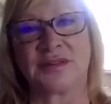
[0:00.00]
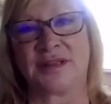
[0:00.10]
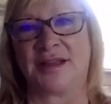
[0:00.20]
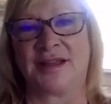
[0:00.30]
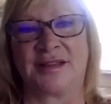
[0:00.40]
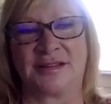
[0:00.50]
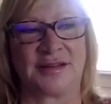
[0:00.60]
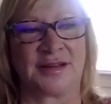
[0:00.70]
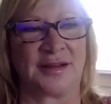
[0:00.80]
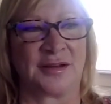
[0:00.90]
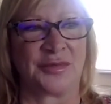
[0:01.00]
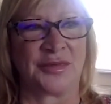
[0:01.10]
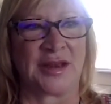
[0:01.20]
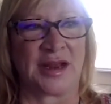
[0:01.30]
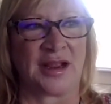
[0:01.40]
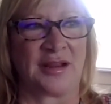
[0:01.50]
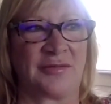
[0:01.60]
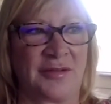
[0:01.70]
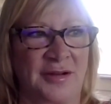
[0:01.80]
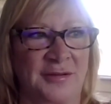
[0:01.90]
and that
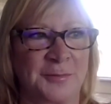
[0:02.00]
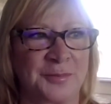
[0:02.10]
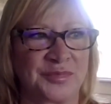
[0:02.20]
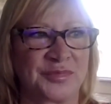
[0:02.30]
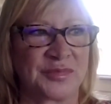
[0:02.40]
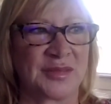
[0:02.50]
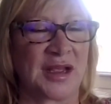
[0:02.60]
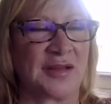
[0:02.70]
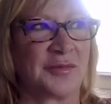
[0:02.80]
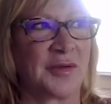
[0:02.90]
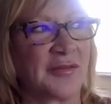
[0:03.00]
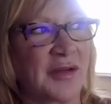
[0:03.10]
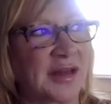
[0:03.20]
I've had